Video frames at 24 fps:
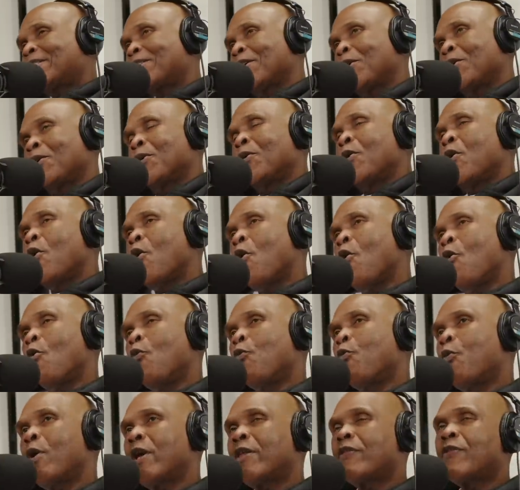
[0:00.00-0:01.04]
So
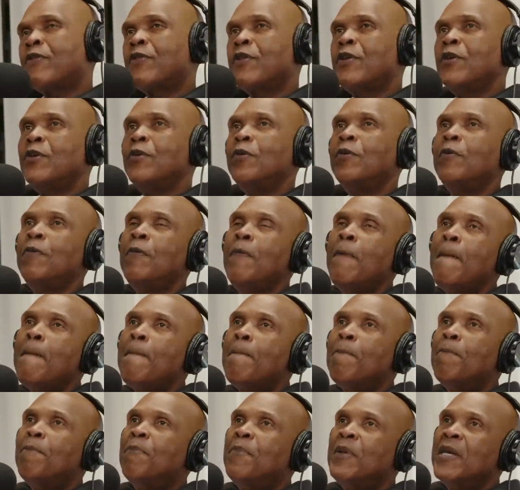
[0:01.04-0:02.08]
with you
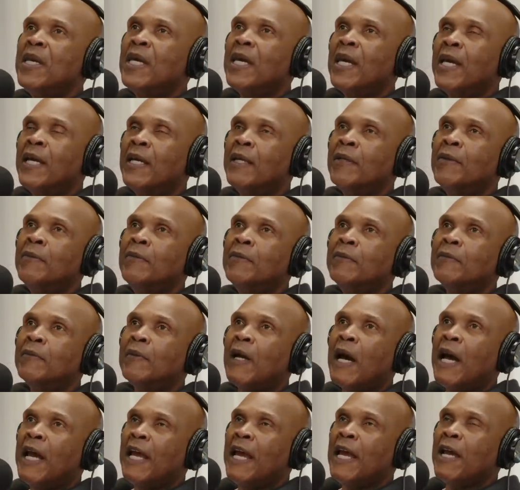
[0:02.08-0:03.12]
being,
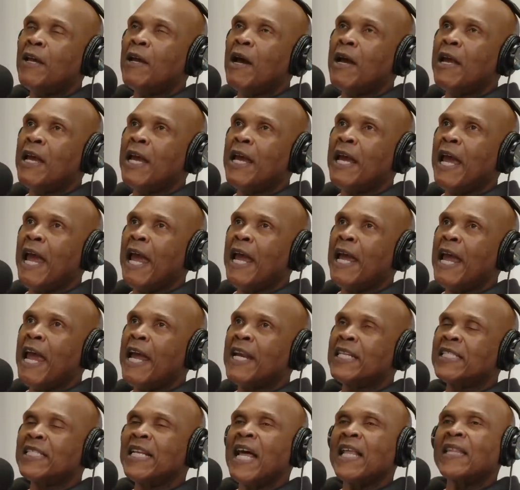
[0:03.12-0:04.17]
and,
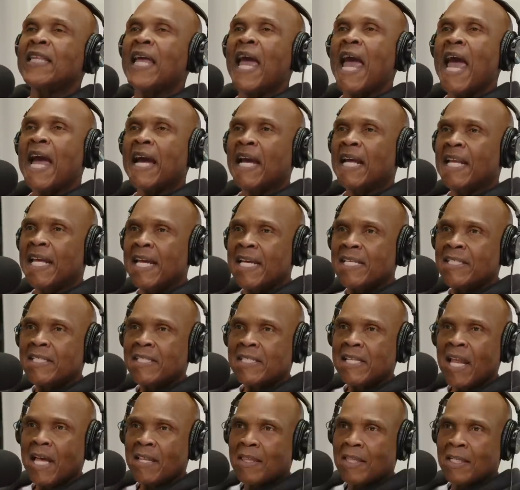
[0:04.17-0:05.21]
and, it's not the accolades,
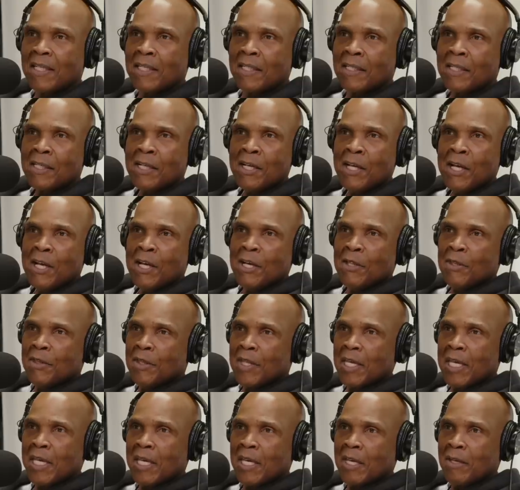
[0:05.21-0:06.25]
it's not the mm-hmm.
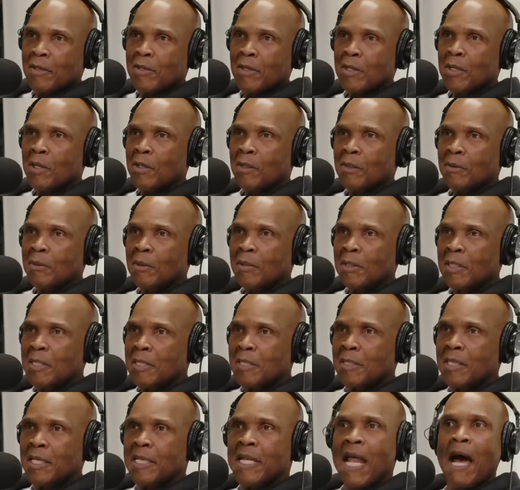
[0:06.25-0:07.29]
the you know
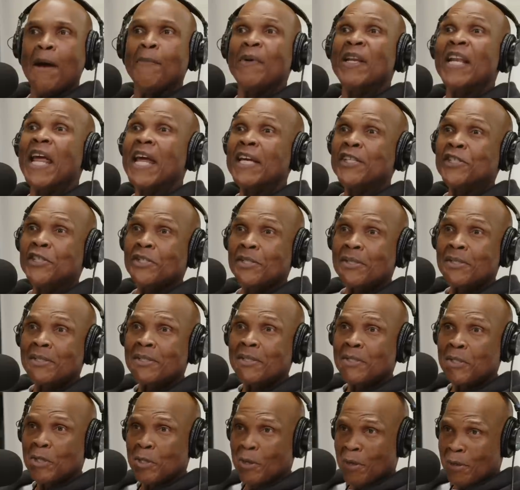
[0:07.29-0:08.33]
the
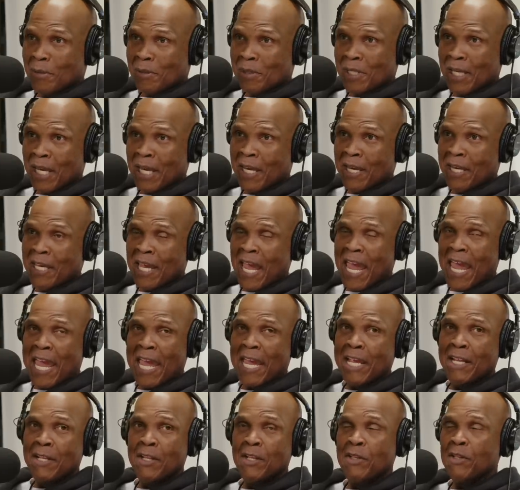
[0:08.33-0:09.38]
nominations. You know what I'm mm-hmm. saying?
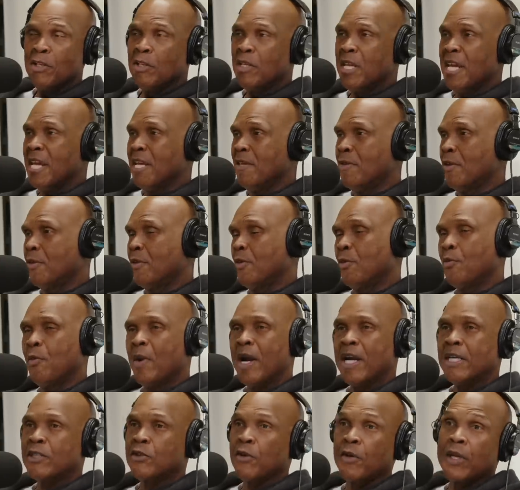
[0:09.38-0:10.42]
And either the
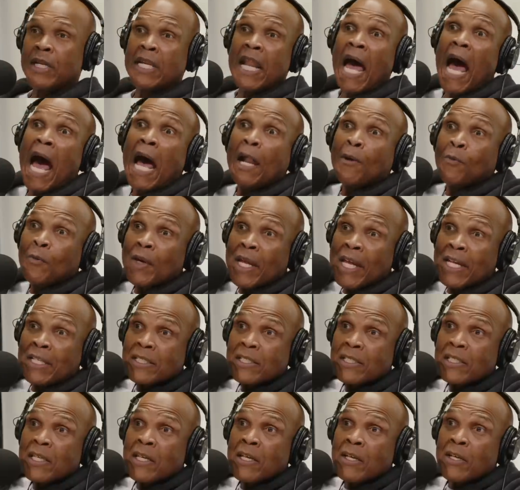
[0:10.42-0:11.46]
wins or the non
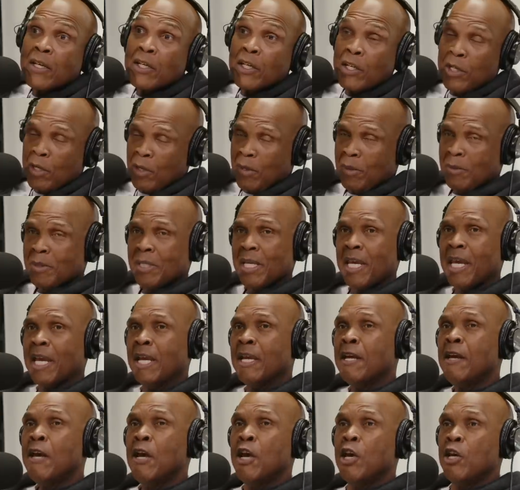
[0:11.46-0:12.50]
wins. Yeah. You know what I'm
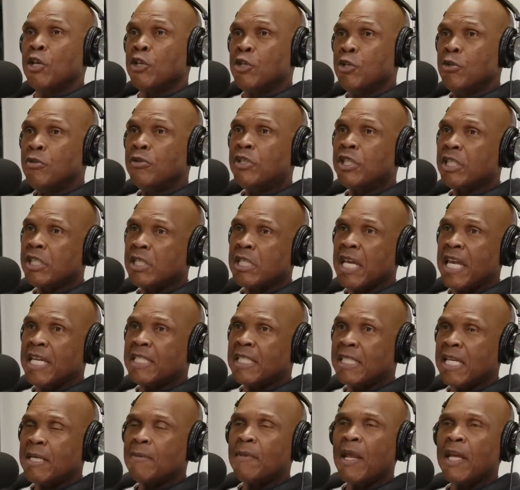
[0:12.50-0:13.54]
saying? You just it
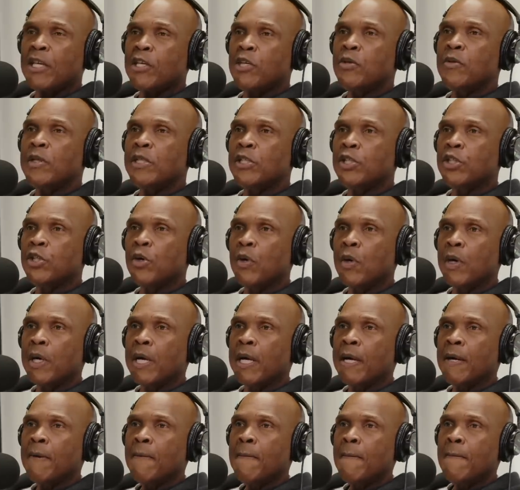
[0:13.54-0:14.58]
seemed like you
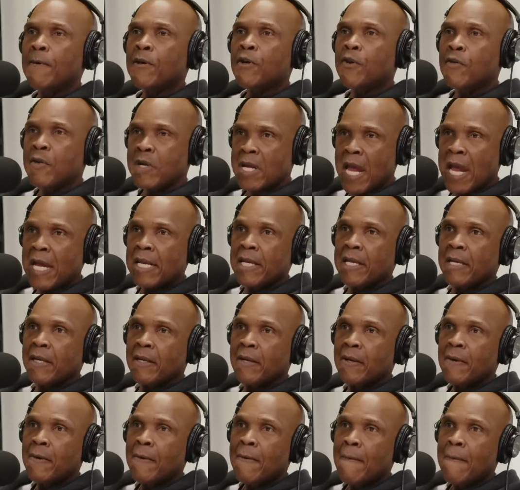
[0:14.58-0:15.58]
enjoy creating.